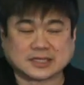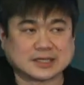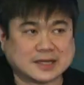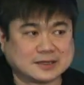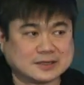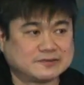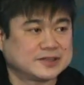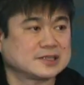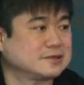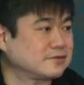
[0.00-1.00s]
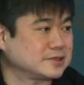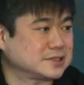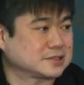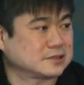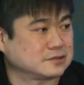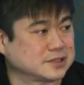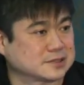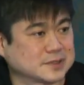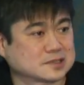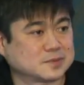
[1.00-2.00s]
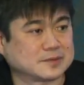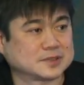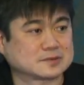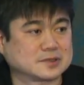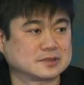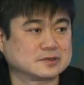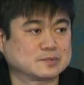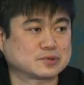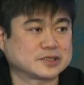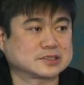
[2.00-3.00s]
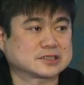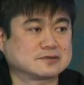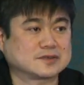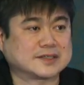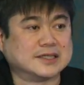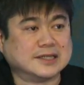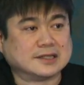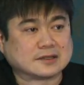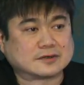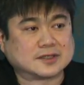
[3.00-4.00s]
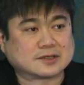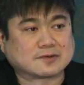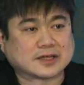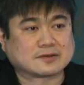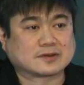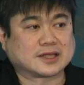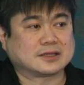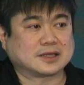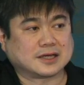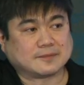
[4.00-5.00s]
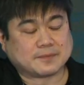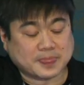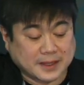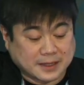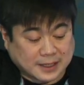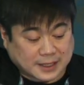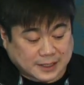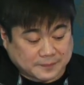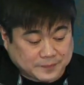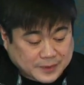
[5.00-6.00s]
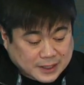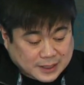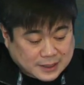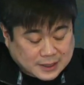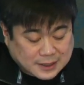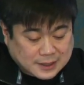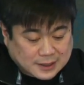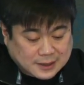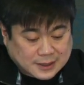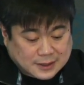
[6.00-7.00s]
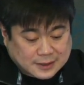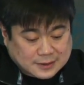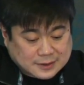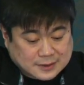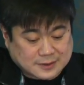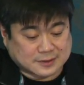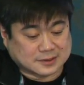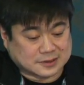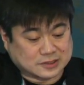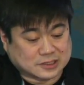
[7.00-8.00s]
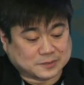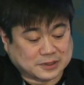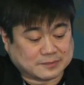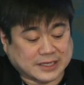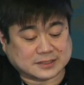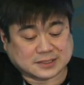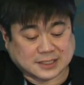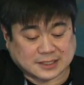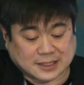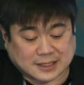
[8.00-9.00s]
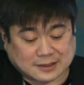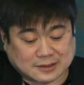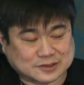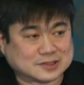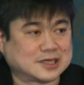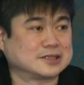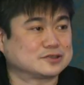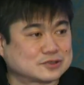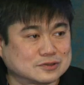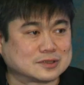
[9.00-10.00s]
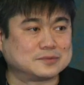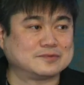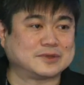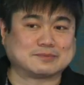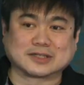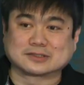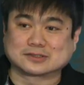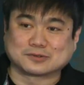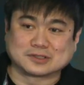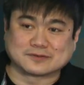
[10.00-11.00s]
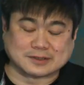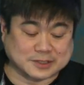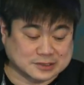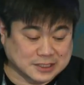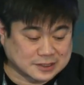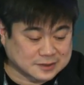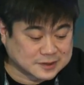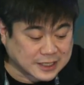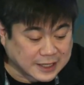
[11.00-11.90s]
And, and in Finland, for instance, they're doing some experiments where they're doing project-driven learning rather than um, um, uh, uh, uh discipline based, and, and there's the unschooling movement. Montessori is very much like this.